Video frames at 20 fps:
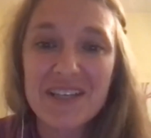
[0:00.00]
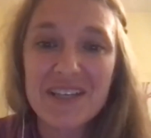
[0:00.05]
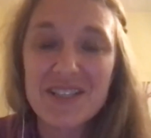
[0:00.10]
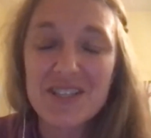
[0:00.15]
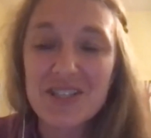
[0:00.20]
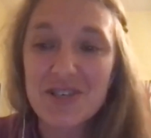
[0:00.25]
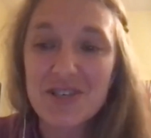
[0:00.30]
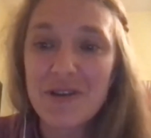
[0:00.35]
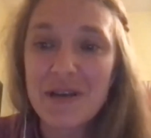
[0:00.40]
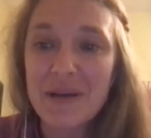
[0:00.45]

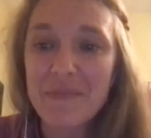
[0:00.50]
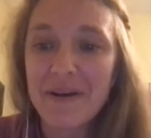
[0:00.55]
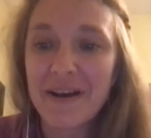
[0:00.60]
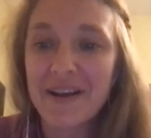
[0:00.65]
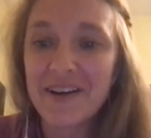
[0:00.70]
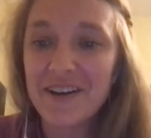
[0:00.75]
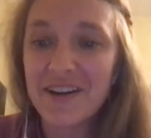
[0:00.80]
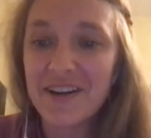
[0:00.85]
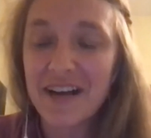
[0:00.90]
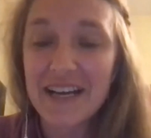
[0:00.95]
Just a
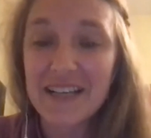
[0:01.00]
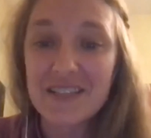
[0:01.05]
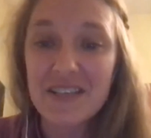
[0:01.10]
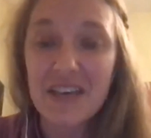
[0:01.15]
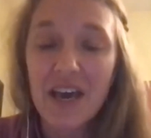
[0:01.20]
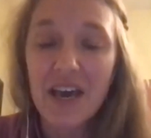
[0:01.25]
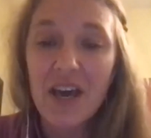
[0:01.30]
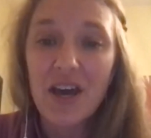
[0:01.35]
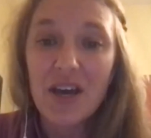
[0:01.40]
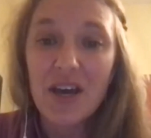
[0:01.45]
reminder, guys,
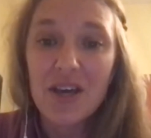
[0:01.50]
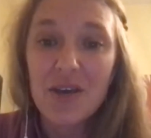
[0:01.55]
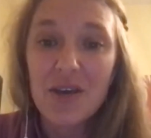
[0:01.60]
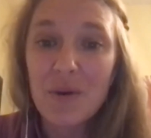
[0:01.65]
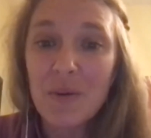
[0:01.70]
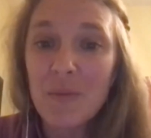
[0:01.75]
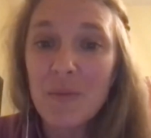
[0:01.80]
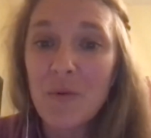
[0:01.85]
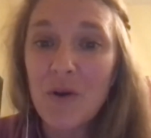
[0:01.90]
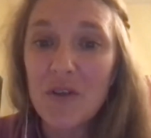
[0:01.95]
you
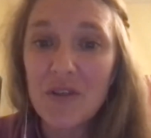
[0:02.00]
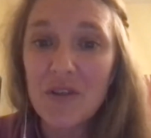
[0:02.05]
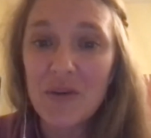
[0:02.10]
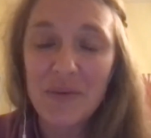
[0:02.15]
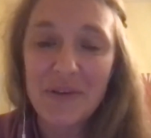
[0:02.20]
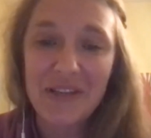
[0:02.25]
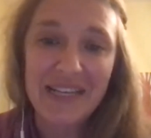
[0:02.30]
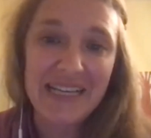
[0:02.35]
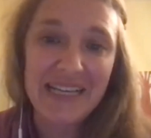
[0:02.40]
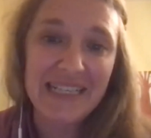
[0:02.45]
are more than
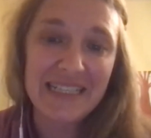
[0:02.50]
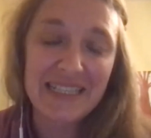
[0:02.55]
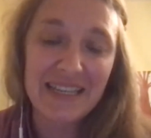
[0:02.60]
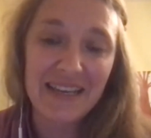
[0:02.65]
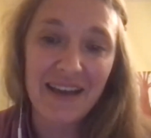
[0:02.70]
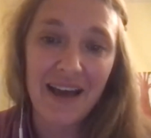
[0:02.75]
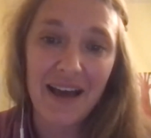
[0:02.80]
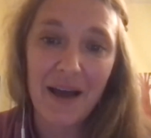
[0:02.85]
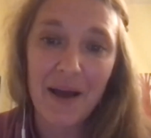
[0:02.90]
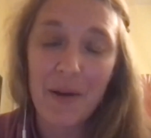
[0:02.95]
willing
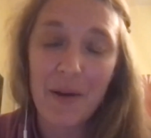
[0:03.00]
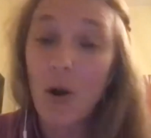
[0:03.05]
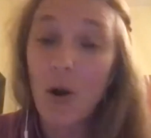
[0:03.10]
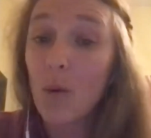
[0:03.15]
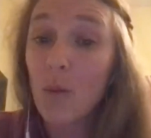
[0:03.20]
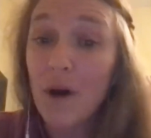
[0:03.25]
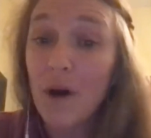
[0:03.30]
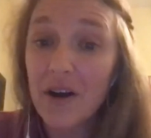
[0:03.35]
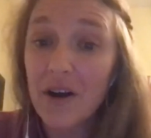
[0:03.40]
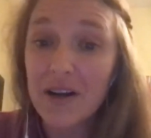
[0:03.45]
to or
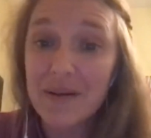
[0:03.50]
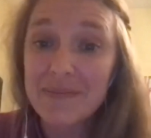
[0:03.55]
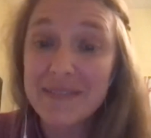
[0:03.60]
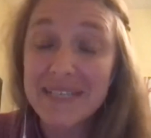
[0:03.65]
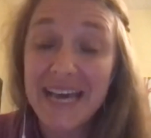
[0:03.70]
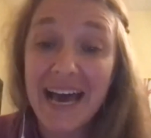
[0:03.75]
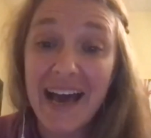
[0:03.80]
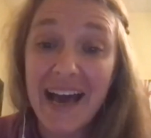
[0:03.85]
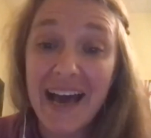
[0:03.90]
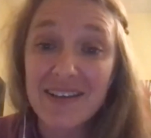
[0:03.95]
welcome
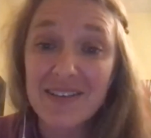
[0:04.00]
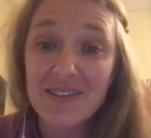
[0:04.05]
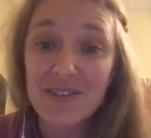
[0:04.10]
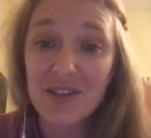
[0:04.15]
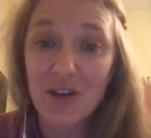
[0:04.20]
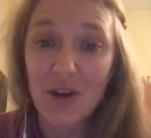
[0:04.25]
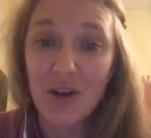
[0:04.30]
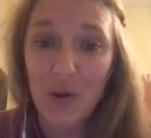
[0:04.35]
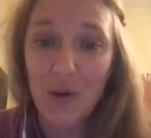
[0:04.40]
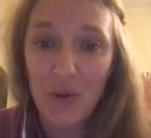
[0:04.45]
to ask
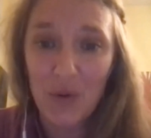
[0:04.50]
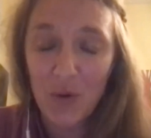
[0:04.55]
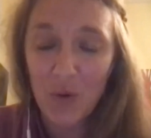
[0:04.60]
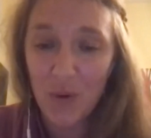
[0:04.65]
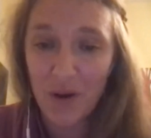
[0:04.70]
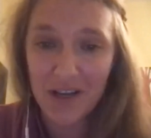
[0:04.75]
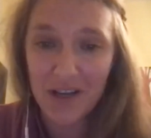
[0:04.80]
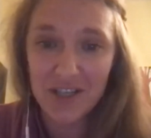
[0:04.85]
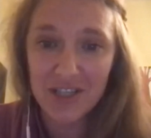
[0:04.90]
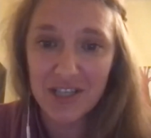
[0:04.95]
your own
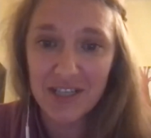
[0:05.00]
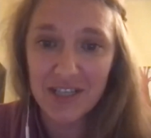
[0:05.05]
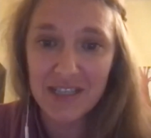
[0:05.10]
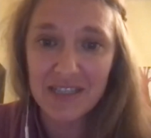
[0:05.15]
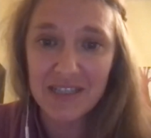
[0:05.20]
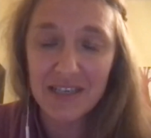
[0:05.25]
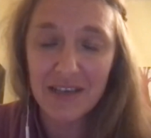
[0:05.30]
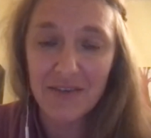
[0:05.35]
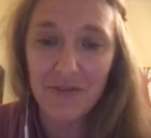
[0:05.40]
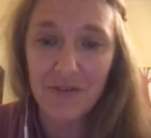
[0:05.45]

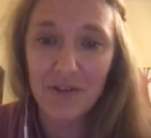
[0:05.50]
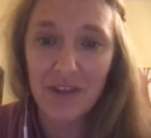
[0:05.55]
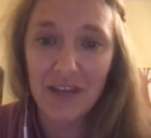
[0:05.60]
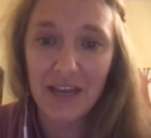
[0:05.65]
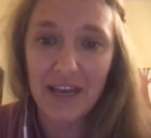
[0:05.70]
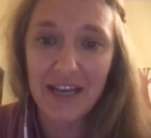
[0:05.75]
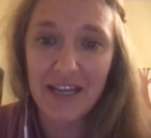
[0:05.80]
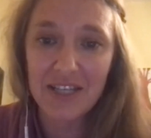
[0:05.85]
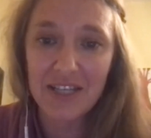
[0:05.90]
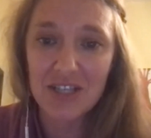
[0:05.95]
questions if you'd
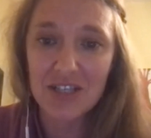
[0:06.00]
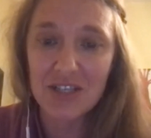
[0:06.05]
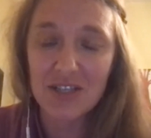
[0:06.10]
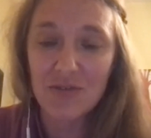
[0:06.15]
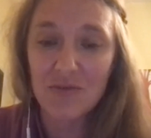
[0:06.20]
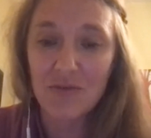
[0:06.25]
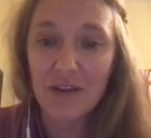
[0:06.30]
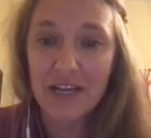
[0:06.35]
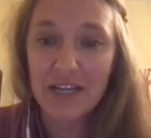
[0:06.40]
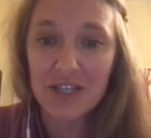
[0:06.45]
like. Just
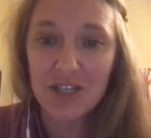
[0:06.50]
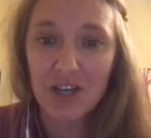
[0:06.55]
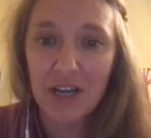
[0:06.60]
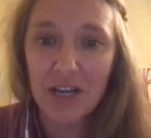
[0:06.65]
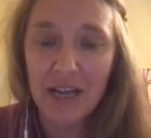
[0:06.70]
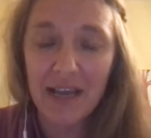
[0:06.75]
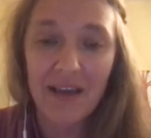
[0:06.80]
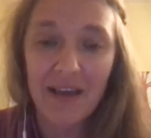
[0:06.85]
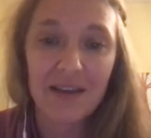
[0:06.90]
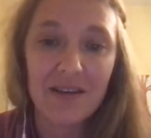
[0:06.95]
raise your
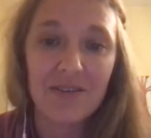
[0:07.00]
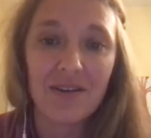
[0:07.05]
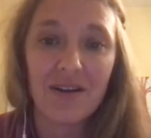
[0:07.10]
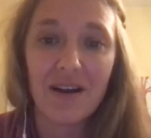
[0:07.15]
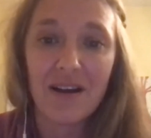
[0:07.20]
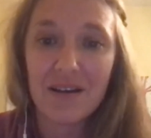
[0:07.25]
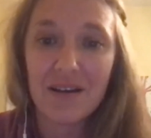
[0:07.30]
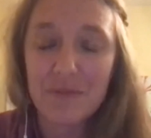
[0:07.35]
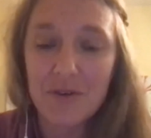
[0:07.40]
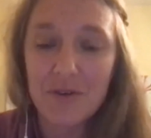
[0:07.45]
hand or
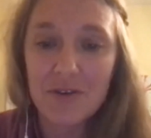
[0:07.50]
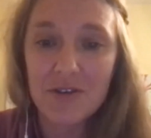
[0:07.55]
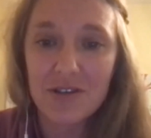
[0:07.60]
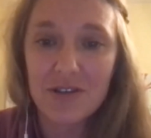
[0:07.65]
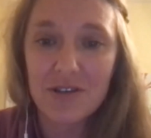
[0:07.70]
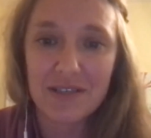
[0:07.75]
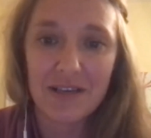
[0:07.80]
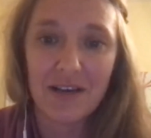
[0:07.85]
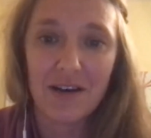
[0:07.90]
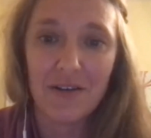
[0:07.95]
unmute
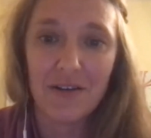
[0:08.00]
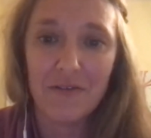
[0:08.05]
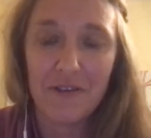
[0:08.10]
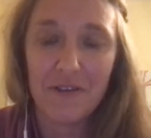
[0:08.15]
yourself